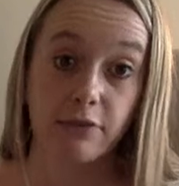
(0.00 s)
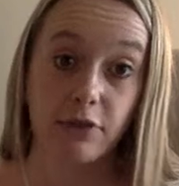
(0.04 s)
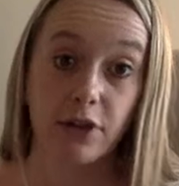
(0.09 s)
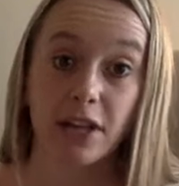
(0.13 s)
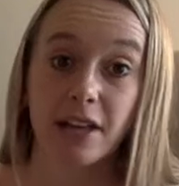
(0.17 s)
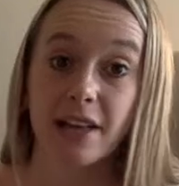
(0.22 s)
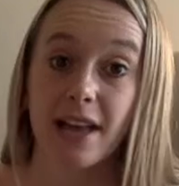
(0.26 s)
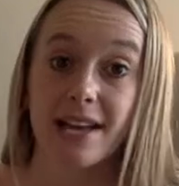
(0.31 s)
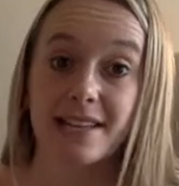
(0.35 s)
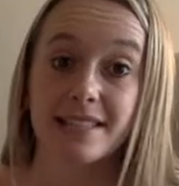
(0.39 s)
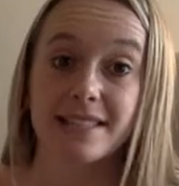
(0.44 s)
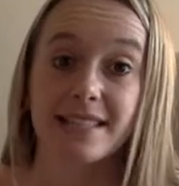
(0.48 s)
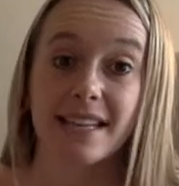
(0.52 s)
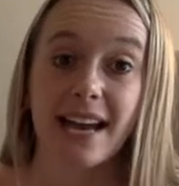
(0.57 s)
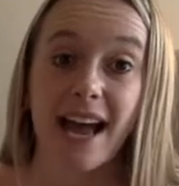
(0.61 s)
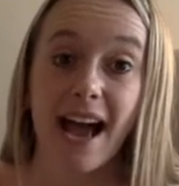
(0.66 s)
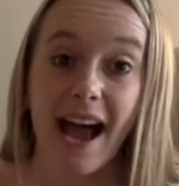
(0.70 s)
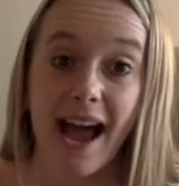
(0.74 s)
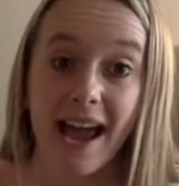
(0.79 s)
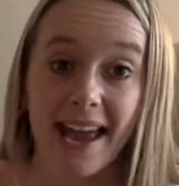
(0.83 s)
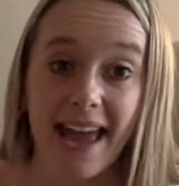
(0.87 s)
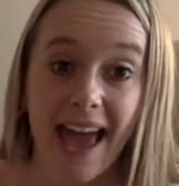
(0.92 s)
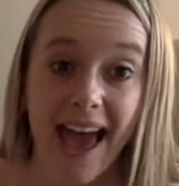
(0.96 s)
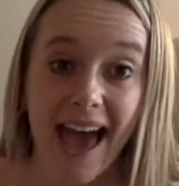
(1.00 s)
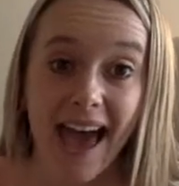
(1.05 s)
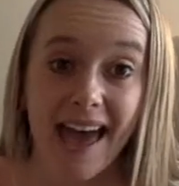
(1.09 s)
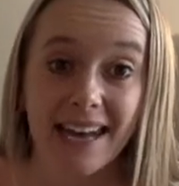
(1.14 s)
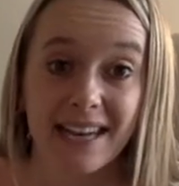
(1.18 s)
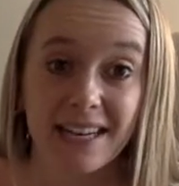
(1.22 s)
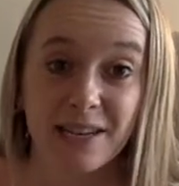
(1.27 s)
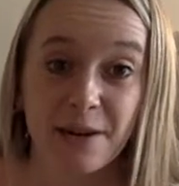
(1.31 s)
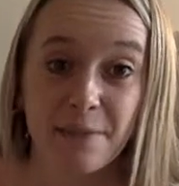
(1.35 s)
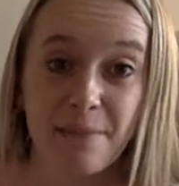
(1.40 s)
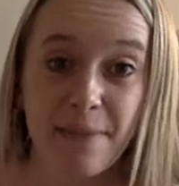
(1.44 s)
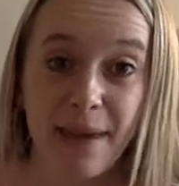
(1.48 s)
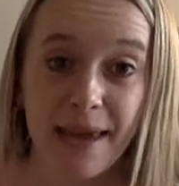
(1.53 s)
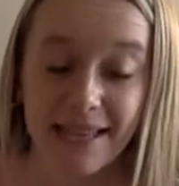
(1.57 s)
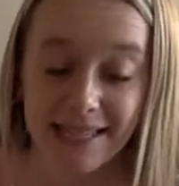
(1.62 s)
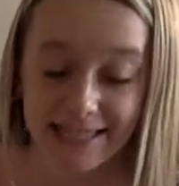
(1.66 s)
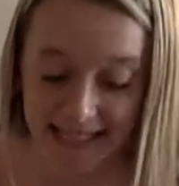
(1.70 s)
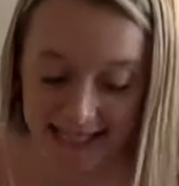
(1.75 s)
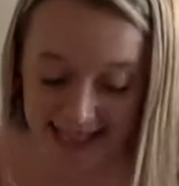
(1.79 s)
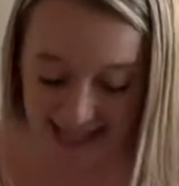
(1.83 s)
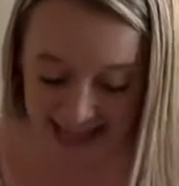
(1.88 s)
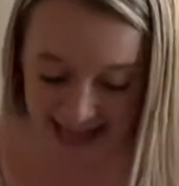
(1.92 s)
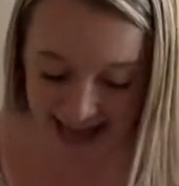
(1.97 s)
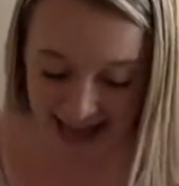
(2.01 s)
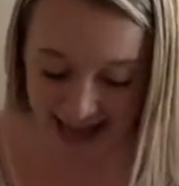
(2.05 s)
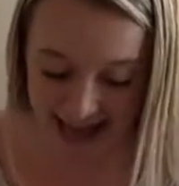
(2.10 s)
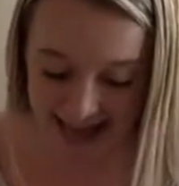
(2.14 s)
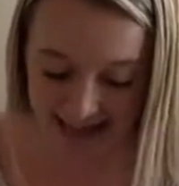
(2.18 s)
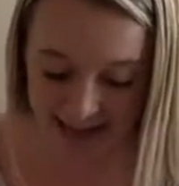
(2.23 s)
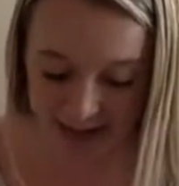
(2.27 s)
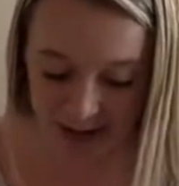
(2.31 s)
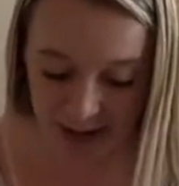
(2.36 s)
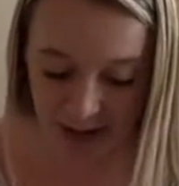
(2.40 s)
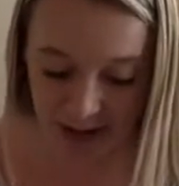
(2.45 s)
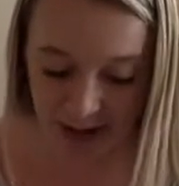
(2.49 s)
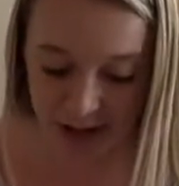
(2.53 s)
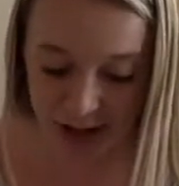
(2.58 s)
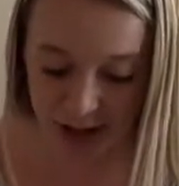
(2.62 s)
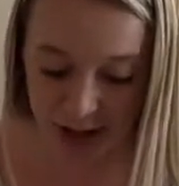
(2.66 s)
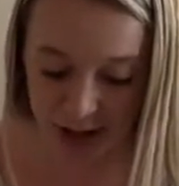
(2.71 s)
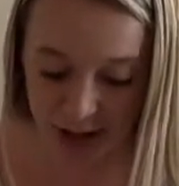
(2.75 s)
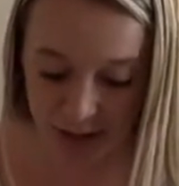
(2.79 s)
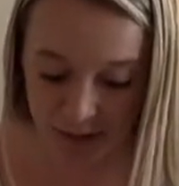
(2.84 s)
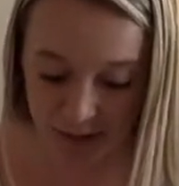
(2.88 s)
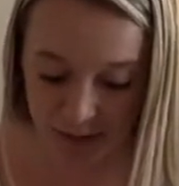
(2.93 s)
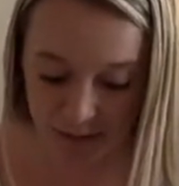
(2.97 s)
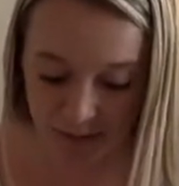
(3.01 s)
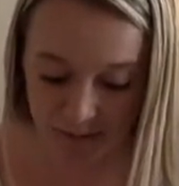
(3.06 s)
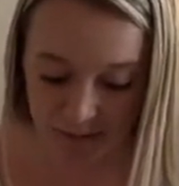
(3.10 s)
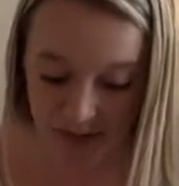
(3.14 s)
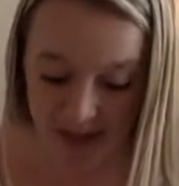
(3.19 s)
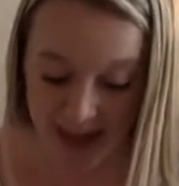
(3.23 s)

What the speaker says: realize that I had an amazing castle too.